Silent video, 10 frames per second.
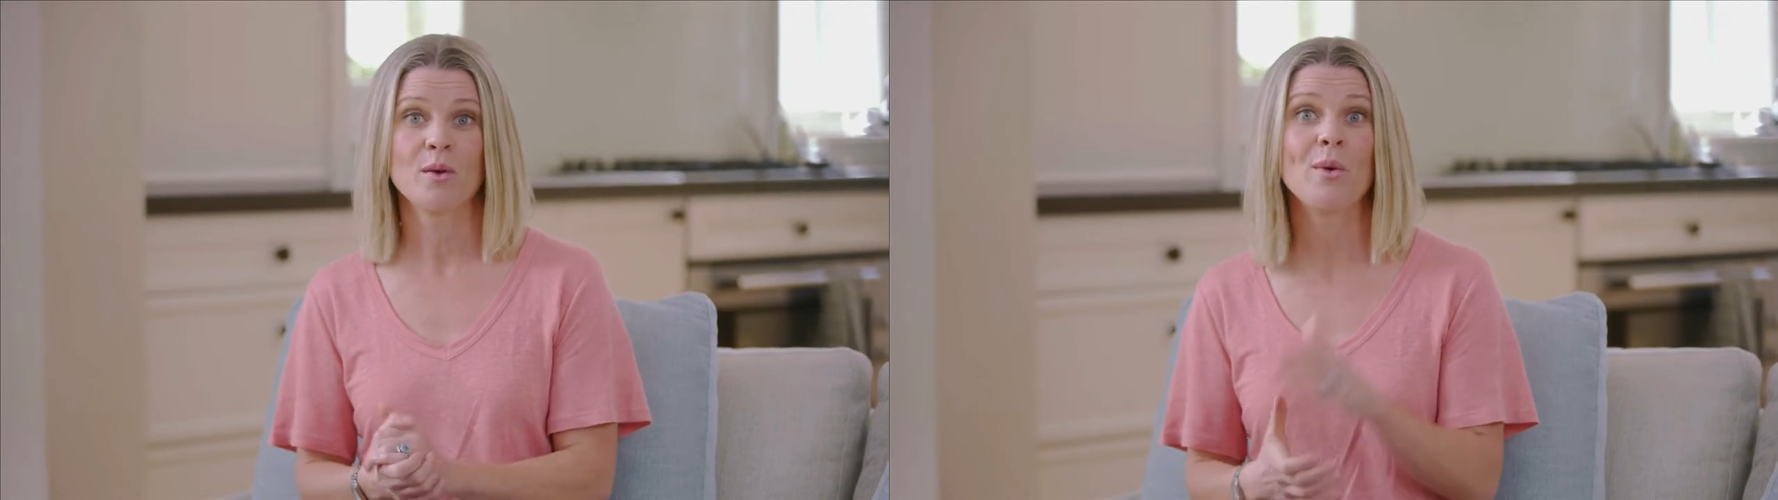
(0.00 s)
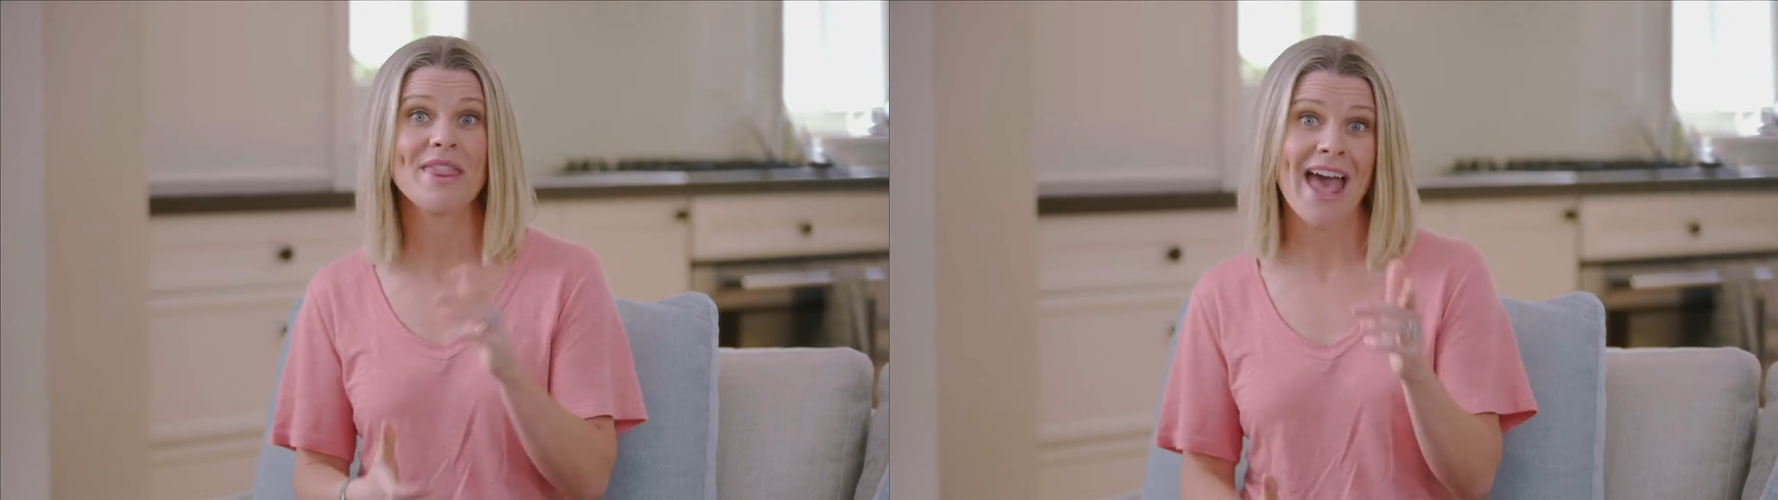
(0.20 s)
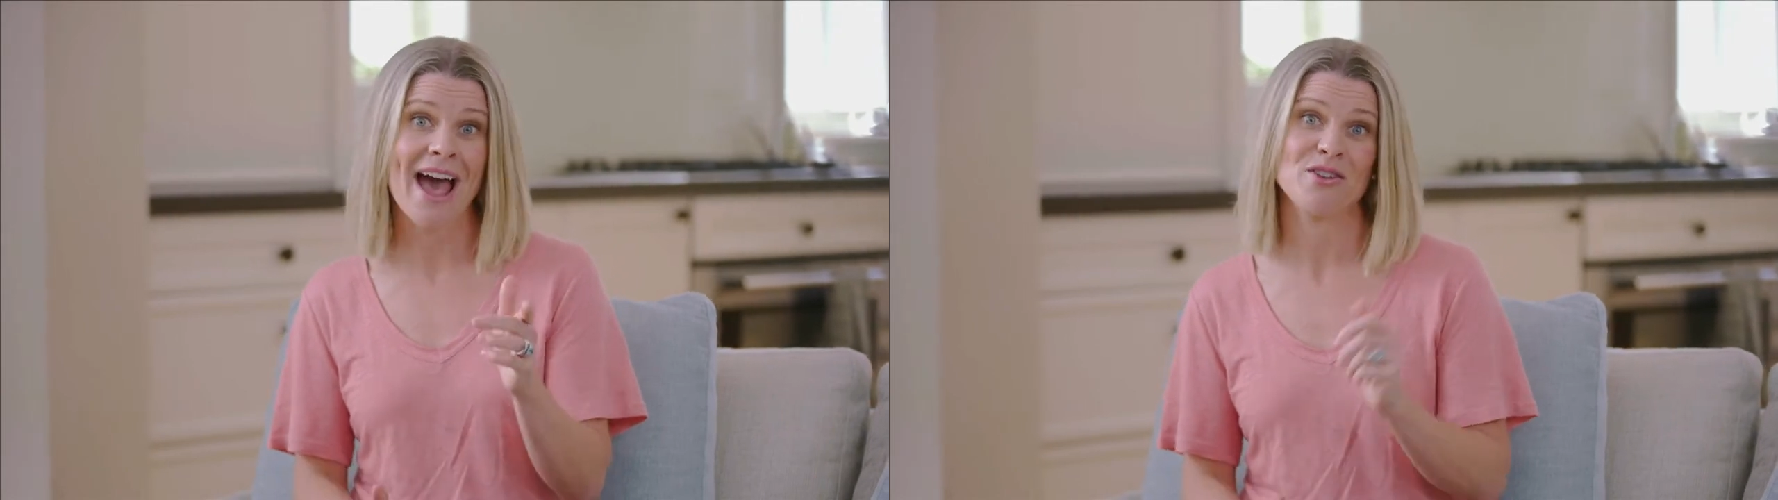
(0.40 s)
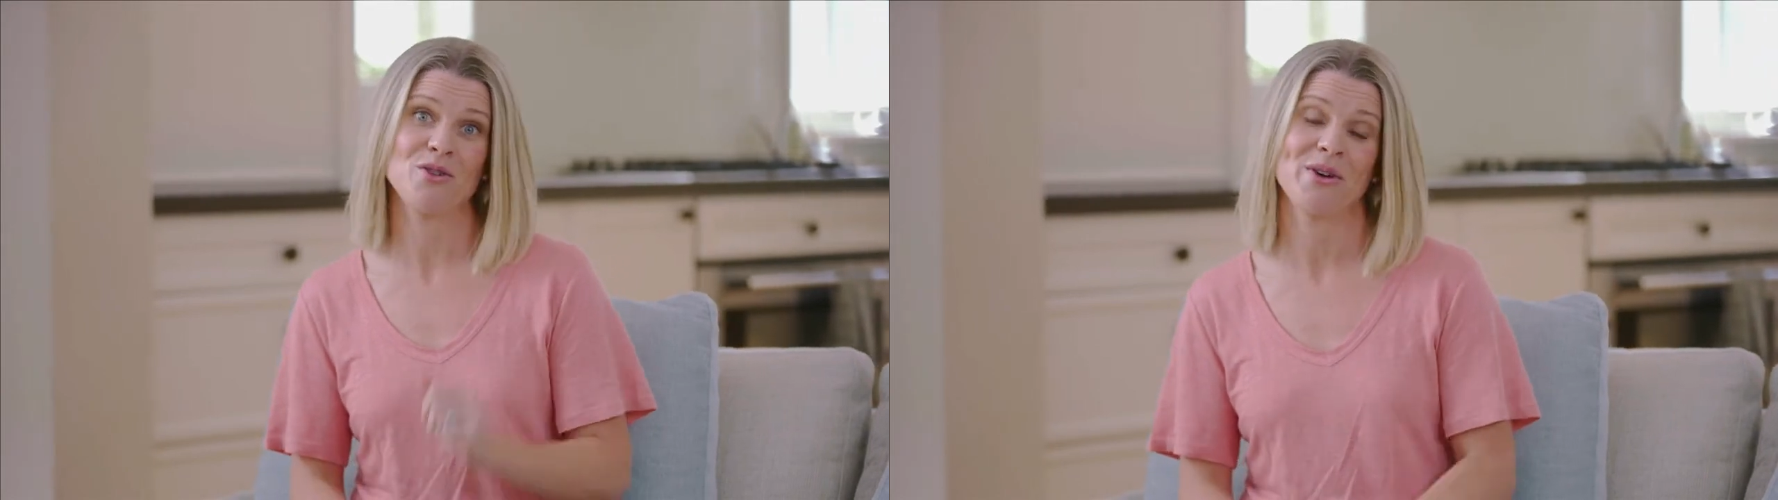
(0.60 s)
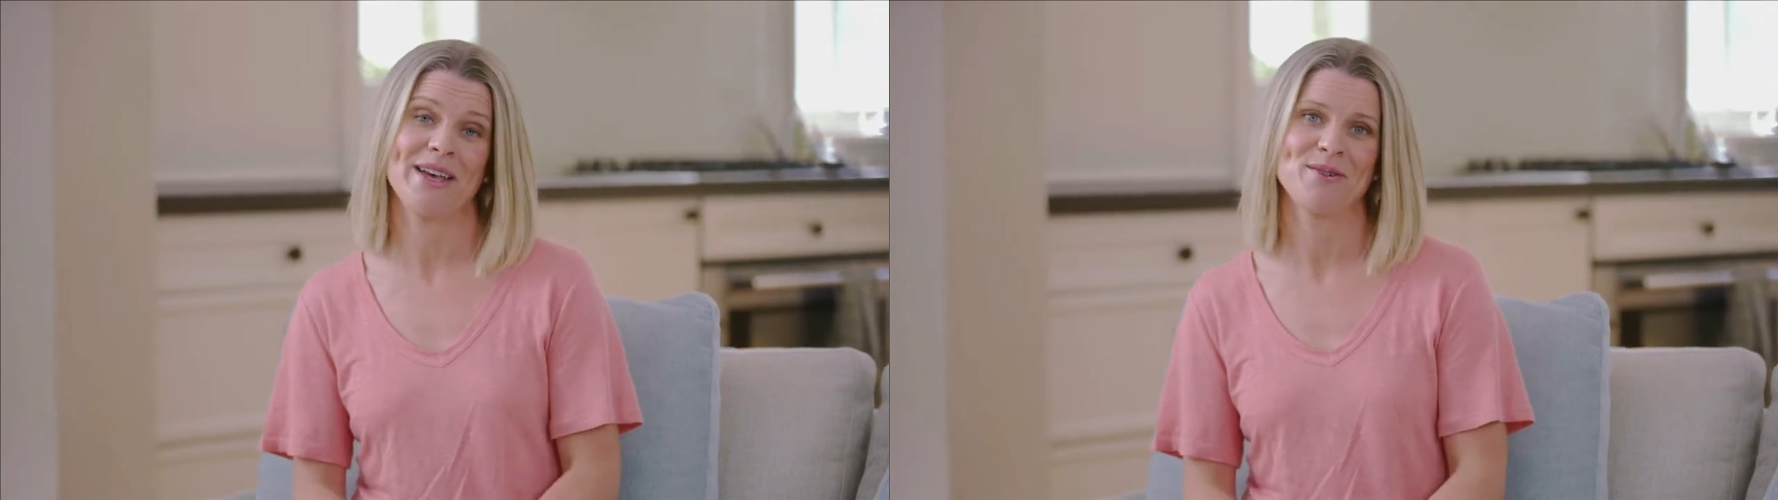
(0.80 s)
without
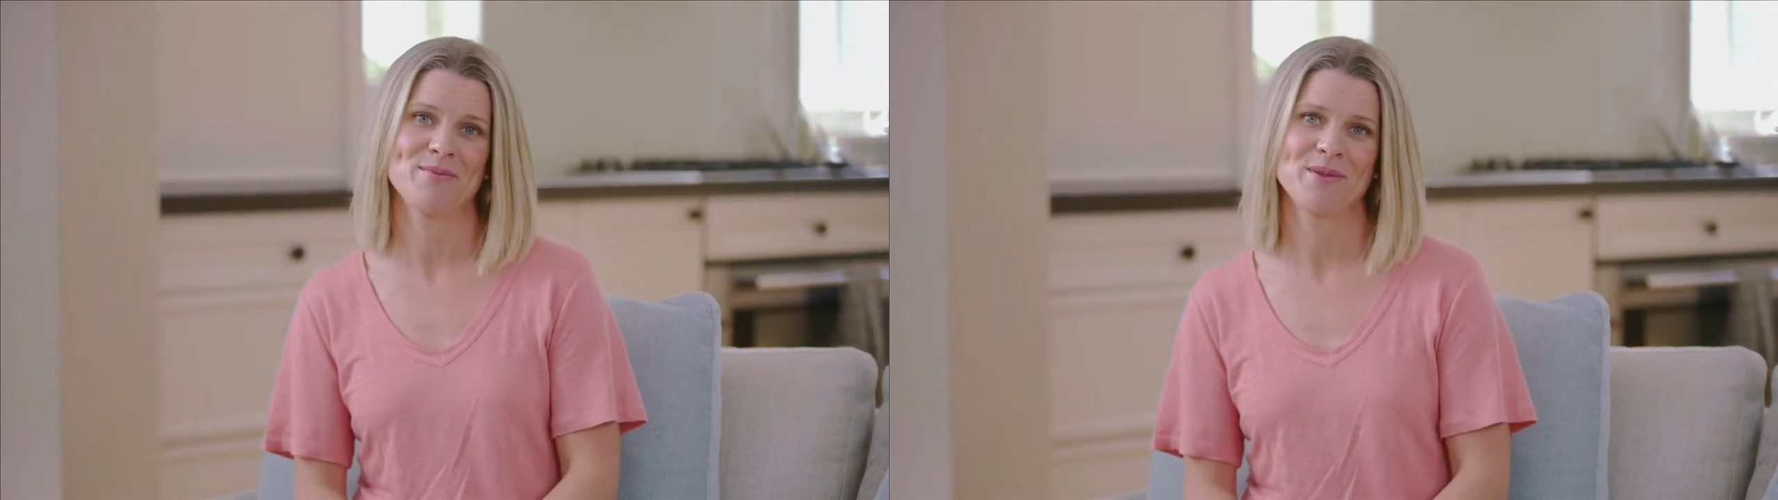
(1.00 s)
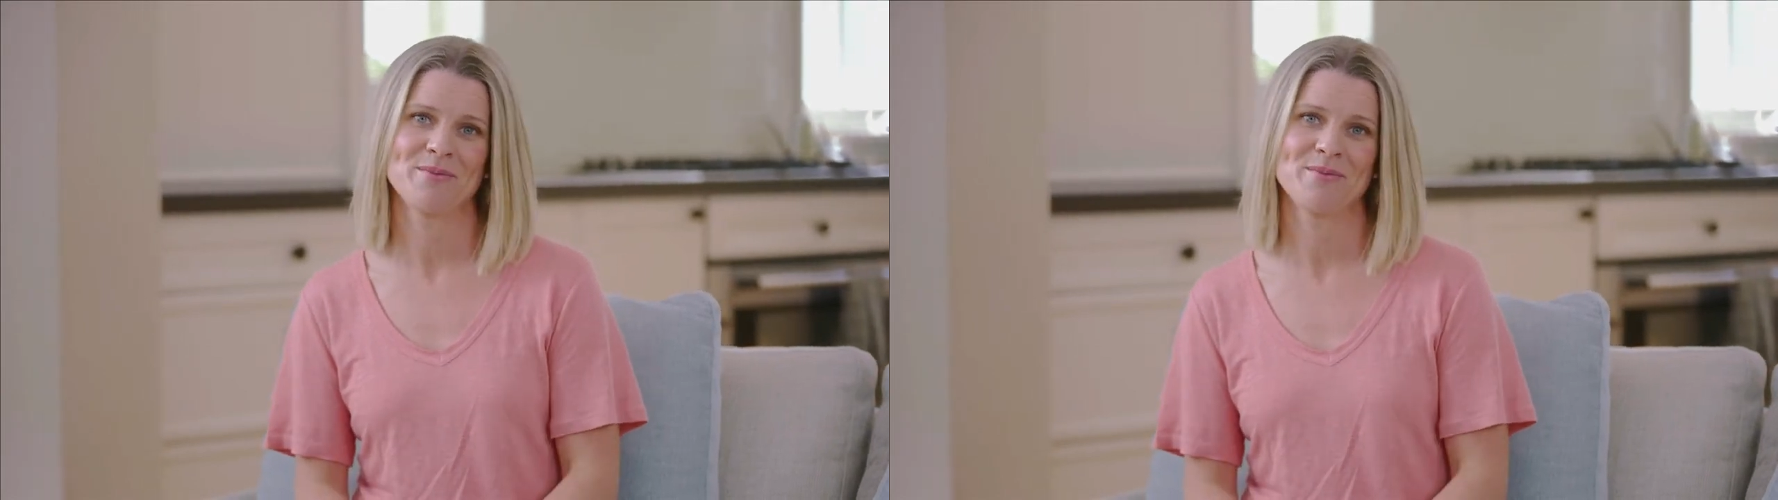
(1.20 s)
your help.